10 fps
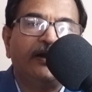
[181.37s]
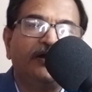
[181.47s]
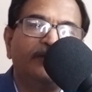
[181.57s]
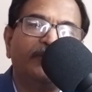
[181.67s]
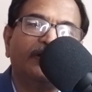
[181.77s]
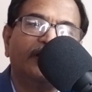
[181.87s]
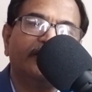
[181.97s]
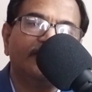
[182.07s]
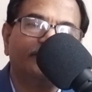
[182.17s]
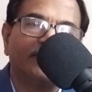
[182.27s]
ultimately
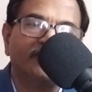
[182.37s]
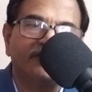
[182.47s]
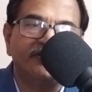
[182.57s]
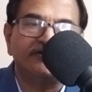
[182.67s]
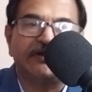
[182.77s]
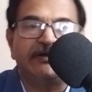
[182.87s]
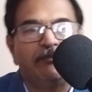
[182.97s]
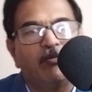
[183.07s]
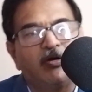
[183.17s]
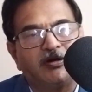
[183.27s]
it is processed
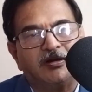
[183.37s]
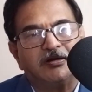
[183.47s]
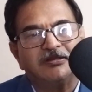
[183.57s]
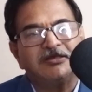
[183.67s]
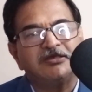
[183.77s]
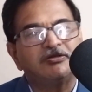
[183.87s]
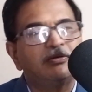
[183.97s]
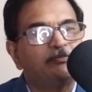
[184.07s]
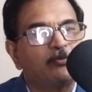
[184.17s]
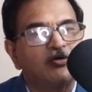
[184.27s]
and bottled. This is
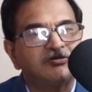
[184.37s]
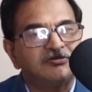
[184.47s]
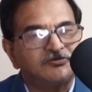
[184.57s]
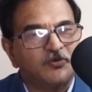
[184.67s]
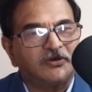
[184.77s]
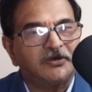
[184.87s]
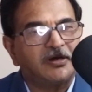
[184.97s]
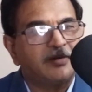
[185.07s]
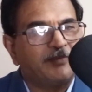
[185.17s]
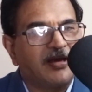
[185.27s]
the processed water
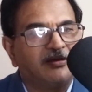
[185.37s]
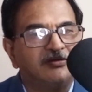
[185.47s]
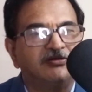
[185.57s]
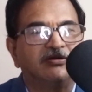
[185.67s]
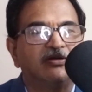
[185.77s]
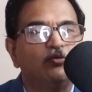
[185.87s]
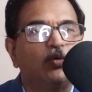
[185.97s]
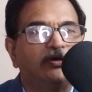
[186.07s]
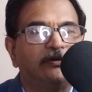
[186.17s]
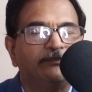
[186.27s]
or a packaged drinking
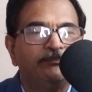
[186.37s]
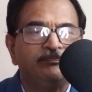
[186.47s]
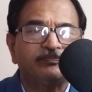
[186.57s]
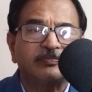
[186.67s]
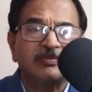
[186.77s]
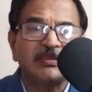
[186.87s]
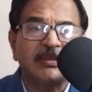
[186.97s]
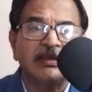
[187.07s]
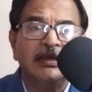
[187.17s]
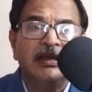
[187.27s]
water.
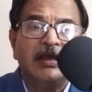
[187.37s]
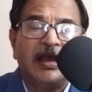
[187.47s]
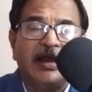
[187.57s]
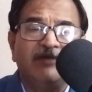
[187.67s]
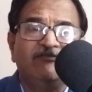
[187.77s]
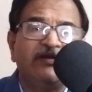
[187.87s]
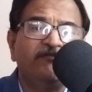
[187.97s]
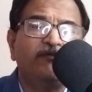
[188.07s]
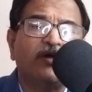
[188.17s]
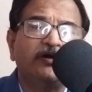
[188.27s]
And when
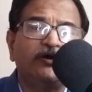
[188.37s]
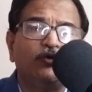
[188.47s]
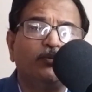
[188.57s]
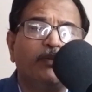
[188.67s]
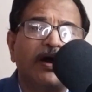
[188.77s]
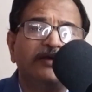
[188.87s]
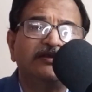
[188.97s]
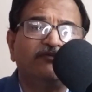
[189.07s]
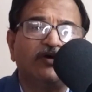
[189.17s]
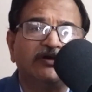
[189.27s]
we wanted to buy
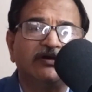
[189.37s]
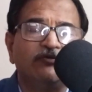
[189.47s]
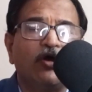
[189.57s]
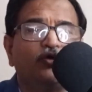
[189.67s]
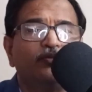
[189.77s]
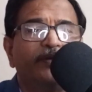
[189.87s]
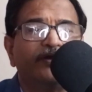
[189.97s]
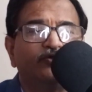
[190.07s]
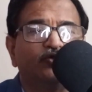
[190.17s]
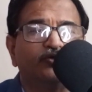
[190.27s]
the water, we have to
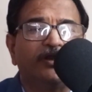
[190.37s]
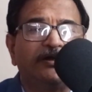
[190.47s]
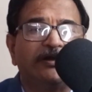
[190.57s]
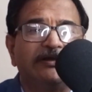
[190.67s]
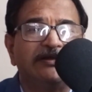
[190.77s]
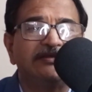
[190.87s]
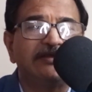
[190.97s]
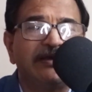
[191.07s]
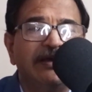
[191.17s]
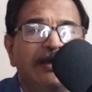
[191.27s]
make sure that it is
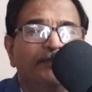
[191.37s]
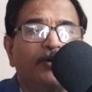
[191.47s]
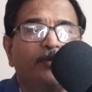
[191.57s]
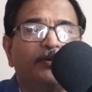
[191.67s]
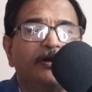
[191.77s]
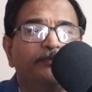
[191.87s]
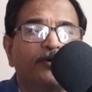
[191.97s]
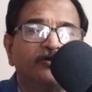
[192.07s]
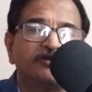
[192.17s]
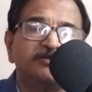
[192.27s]
a properly
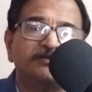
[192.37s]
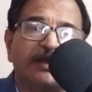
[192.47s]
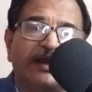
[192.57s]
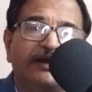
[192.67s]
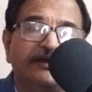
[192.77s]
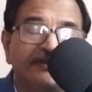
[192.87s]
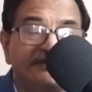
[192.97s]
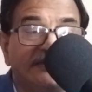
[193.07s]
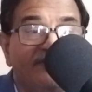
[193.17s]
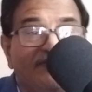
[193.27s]
processed, and it is
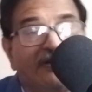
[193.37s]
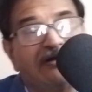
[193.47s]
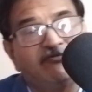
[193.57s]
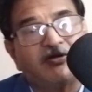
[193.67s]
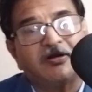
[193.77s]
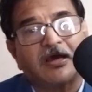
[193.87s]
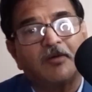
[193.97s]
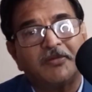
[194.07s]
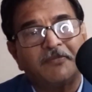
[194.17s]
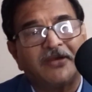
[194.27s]
difficult for a
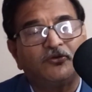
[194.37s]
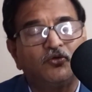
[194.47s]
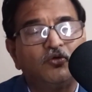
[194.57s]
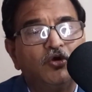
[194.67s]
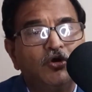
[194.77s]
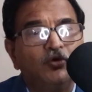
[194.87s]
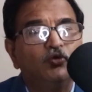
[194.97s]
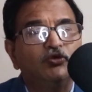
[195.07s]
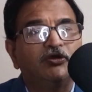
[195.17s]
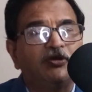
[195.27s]
common man to
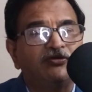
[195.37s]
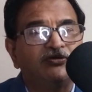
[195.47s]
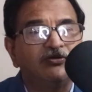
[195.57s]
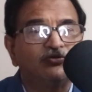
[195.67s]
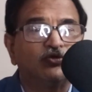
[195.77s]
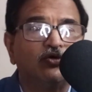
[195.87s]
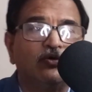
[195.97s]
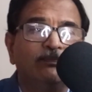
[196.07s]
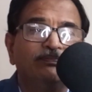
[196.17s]
do the testing. So